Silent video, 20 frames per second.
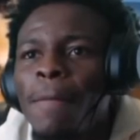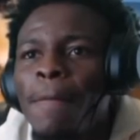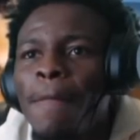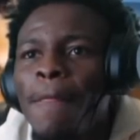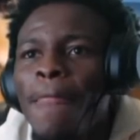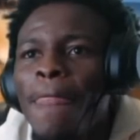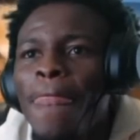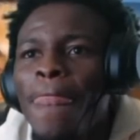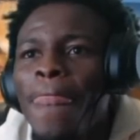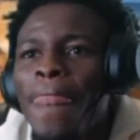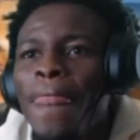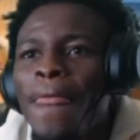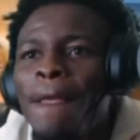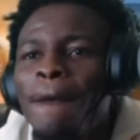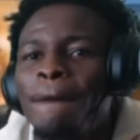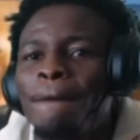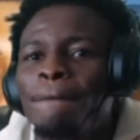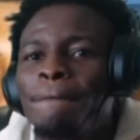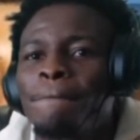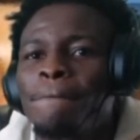Jay usually hits
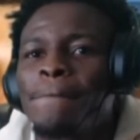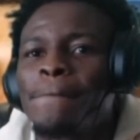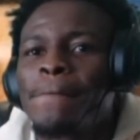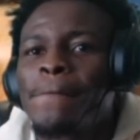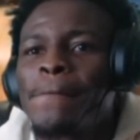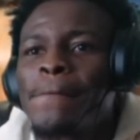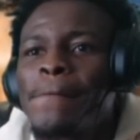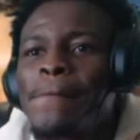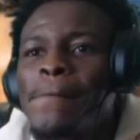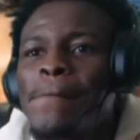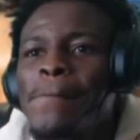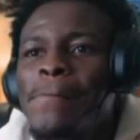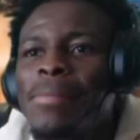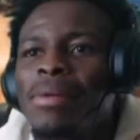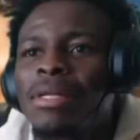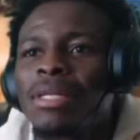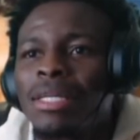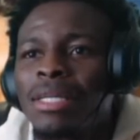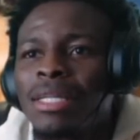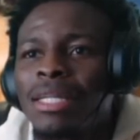that.
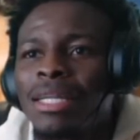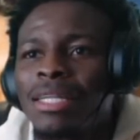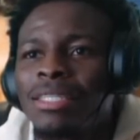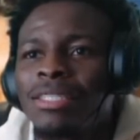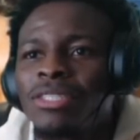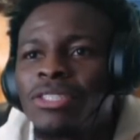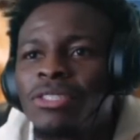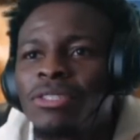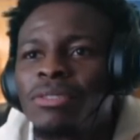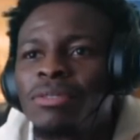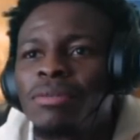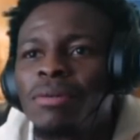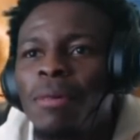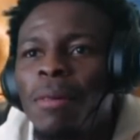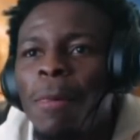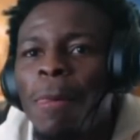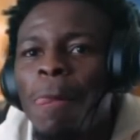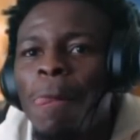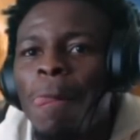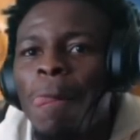Like, you can have
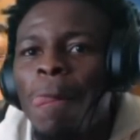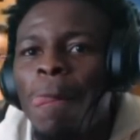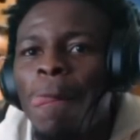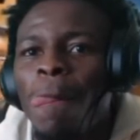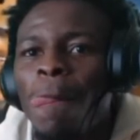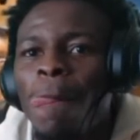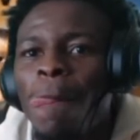a hand up,